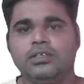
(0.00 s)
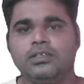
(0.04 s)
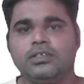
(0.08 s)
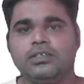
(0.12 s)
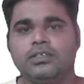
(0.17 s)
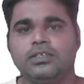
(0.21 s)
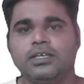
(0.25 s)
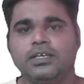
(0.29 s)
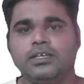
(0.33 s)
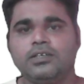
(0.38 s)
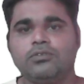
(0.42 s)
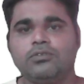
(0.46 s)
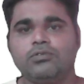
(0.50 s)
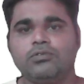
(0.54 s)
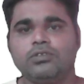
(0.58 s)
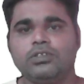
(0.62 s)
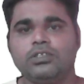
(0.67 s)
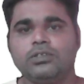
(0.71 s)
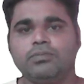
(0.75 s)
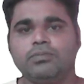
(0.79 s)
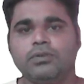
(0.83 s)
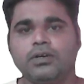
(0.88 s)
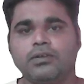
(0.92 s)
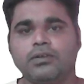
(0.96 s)
10 to the
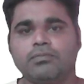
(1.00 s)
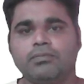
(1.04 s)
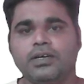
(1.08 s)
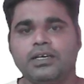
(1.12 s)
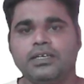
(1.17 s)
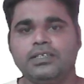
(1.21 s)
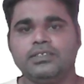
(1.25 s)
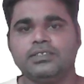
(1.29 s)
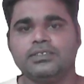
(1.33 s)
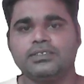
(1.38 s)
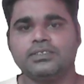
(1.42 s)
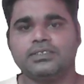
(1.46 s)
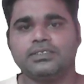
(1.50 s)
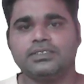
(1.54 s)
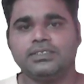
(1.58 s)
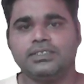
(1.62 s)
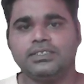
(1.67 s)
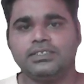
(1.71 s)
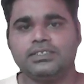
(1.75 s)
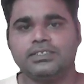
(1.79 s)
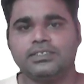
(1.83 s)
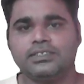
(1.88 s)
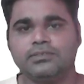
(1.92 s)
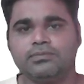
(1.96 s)
power minus
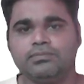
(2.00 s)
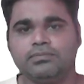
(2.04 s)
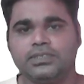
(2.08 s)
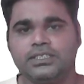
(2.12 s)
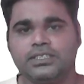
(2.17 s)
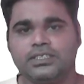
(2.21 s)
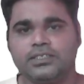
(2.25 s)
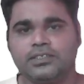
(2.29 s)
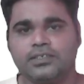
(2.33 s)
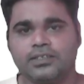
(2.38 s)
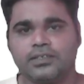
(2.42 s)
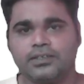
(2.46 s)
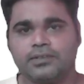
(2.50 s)
6 meter.